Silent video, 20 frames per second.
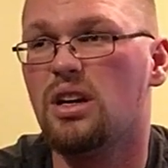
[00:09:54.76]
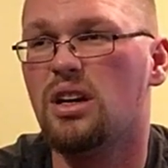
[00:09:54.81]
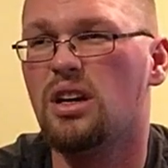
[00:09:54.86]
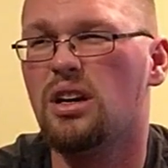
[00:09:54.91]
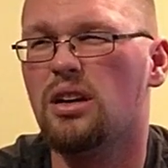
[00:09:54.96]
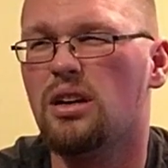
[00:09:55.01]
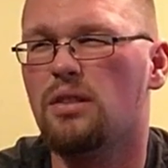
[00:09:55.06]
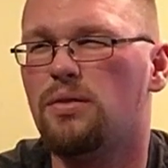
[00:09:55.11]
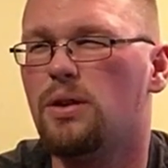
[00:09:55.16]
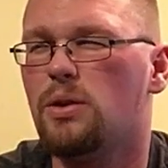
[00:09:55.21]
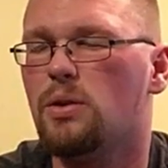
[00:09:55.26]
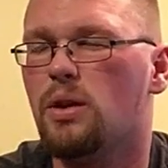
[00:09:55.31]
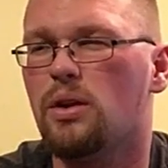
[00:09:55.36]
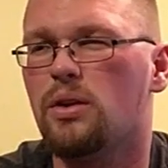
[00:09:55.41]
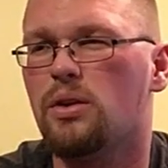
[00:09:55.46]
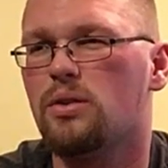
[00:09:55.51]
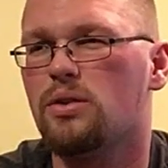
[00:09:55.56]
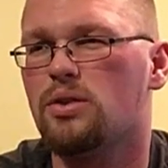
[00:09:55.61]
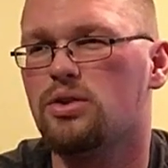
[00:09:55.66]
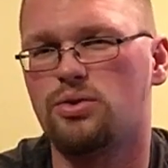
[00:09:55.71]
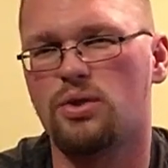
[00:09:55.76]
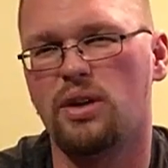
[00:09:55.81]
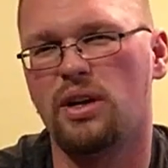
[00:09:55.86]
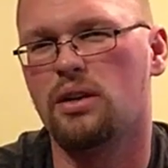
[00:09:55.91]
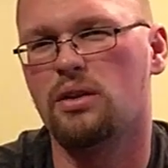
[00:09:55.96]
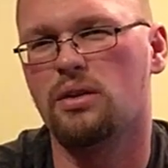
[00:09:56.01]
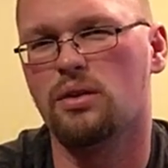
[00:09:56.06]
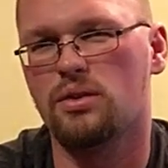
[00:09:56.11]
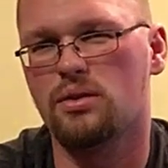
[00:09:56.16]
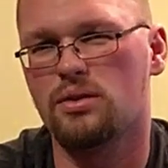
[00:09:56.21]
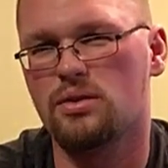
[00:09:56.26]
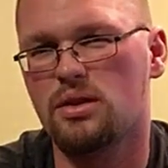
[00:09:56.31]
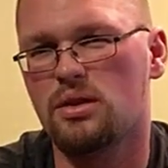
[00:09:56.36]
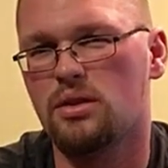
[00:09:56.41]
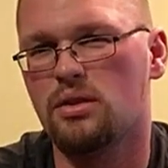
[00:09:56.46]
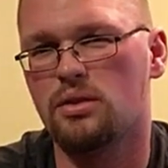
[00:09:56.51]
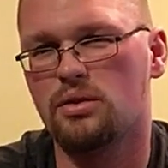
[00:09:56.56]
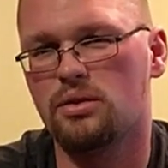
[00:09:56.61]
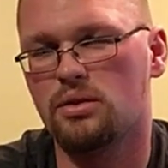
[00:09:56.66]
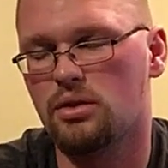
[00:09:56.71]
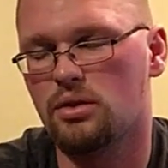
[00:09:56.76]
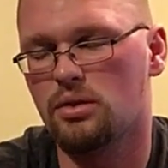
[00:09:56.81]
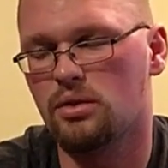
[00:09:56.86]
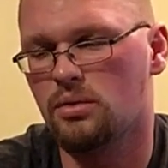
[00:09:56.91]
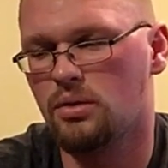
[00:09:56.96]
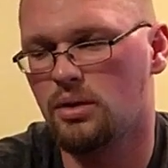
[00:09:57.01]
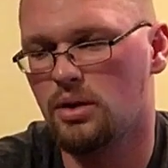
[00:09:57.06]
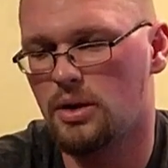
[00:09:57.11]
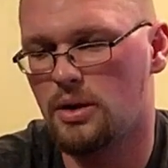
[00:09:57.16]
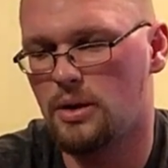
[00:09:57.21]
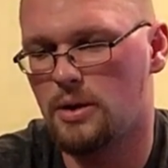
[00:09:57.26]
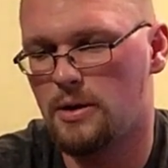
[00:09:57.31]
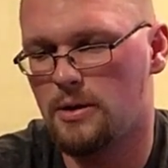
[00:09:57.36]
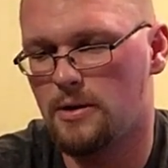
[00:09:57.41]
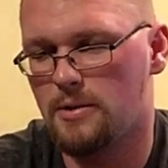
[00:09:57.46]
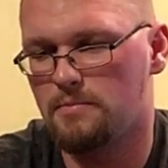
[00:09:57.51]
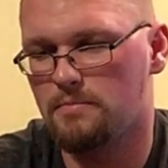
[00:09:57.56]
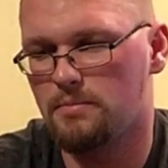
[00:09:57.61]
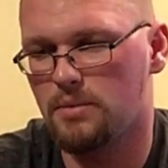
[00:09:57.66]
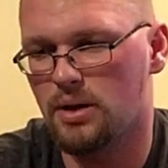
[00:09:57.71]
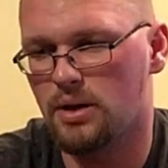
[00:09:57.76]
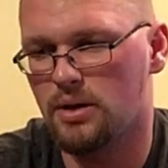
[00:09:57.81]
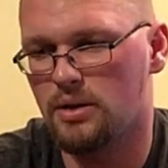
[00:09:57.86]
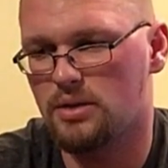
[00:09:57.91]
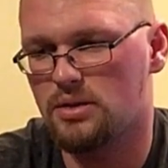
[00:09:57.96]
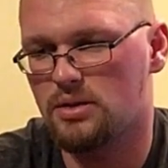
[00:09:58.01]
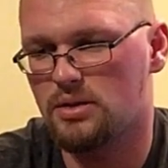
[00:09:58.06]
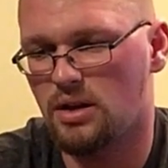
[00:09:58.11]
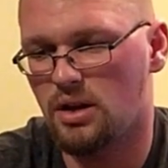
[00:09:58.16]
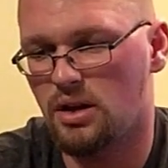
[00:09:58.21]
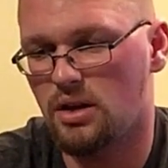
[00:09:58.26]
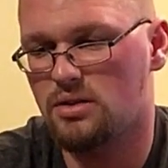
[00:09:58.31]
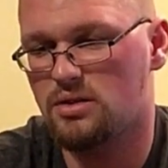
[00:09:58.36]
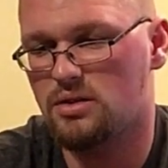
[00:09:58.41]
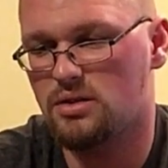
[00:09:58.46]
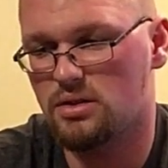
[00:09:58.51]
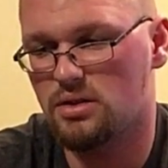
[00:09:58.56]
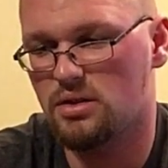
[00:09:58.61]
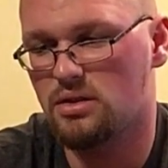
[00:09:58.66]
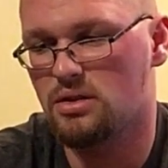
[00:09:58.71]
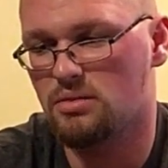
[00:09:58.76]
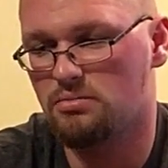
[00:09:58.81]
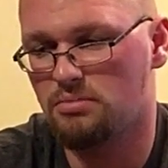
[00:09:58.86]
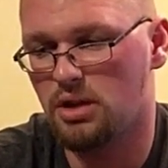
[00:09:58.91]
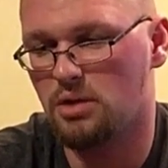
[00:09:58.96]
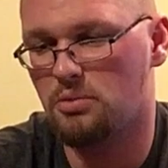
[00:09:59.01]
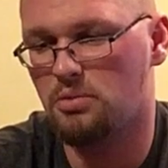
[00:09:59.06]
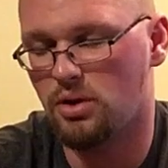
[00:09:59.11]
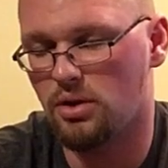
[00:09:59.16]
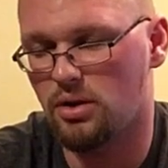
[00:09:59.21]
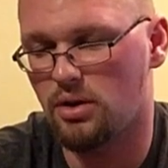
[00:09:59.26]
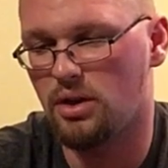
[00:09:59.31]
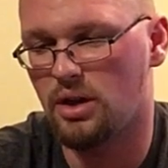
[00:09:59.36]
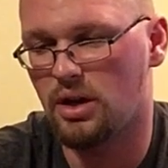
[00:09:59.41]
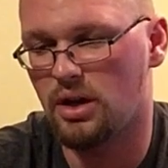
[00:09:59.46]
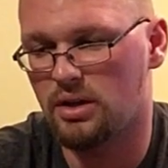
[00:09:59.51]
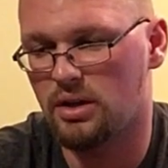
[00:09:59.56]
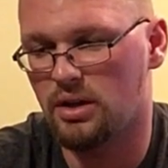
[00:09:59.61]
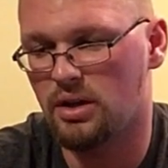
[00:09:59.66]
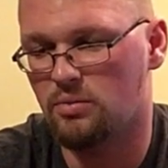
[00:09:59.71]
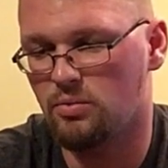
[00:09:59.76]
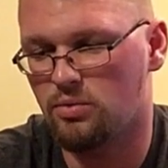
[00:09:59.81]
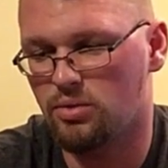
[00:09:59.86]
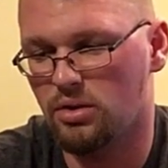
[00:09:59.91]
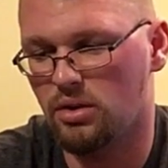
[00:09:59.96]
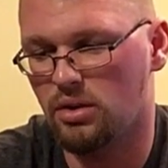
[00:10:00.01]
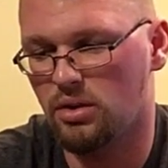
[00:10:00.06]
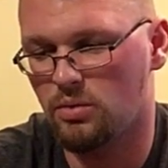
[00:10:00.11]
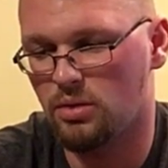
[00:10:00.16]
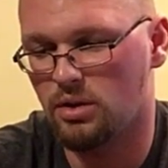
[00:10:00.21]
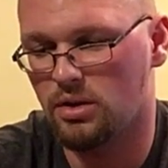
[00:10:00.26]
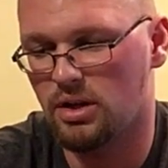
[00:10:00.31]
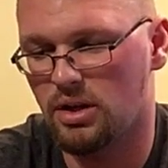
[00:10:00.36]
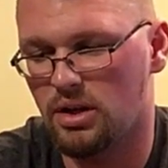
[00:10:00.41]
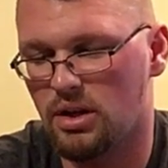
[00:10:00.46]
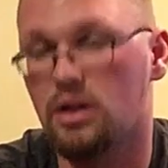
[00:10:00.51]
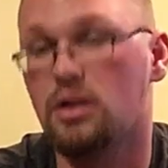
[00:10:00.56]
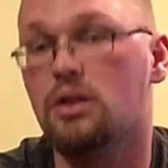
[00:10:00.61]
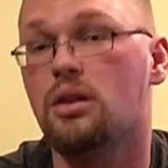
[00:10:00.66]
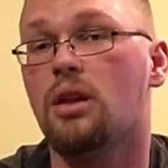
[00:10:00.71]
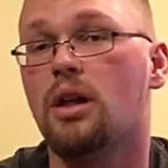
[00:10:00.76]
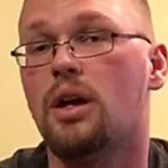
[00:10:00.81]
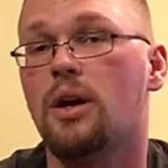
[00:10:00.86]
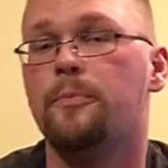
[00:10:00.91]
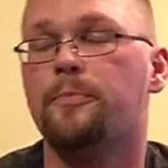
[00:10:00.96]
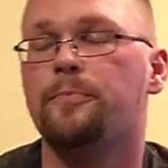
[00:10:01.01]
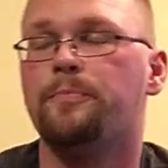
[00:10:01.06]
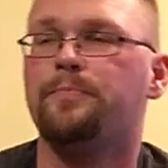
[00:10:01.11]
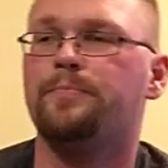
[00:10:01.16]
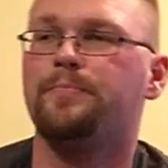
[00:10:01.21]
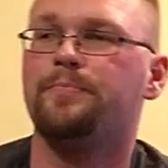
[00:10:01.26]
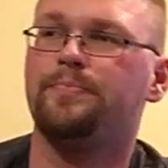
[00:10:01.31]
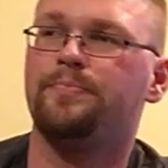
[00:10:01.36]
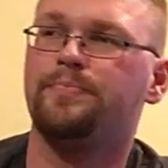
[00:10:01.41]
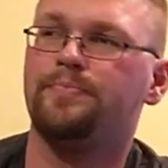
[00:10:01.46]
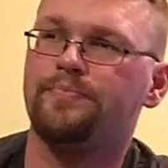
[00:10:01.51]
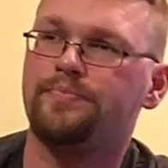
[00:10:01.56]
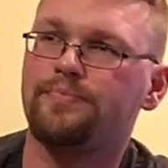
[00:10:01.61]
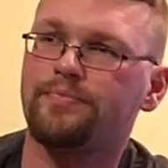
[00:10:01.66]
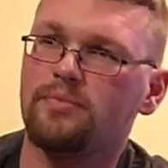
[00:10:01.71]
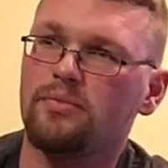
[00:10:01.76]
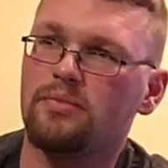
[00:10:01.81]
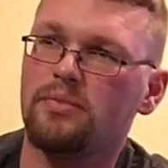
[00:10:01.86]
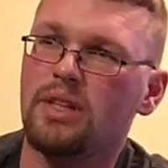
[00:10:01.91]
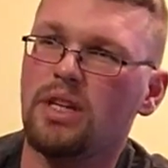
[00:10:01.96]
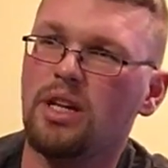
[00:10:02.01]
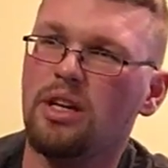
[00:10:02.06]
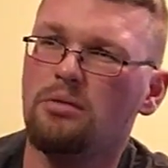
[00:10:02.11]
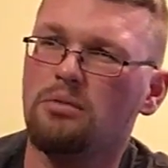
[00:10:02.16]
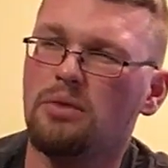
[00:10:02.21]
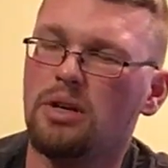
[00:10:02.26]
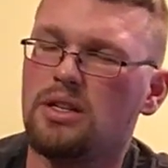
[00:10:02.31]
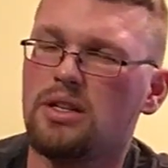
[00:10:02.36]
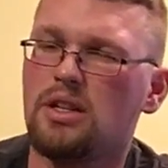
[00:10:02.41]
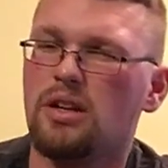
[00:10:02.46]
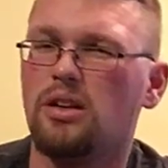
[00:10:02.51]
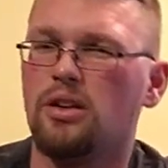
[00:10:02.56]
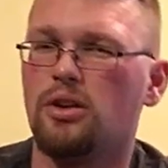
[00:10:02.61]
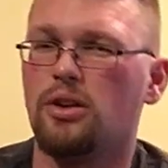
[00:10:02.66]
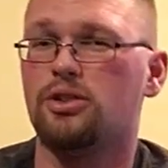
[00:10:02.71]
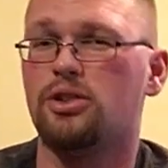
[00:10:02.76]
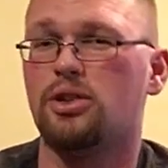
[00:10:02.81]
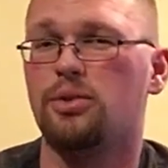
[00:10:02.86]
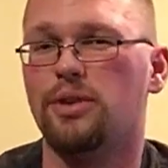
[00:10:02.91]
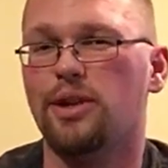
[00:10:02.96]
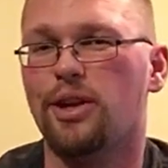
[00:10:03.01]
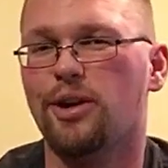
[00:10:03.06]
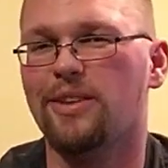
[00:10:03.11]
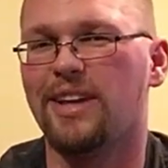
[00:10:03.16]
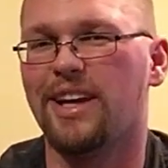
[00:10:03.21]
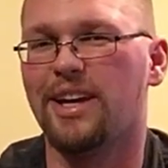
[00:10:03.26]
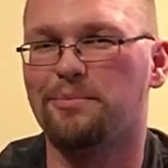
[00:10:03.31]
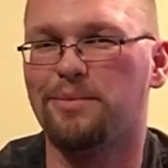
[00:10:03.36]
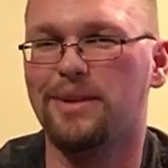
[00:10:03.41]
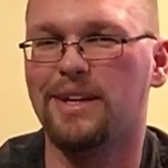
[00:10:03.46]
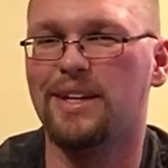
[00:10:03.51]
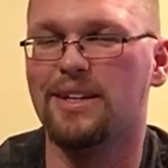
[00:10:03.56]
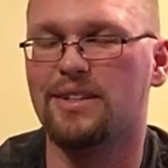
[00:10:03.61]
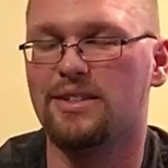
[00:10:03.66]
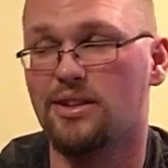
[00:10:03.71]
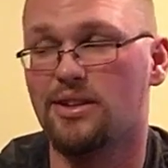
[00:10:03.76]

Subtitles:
And a few other stranglers in there too. But Scotch is a big part of that, and I really want to get into that. but it's kind of hard to when you don't like peat.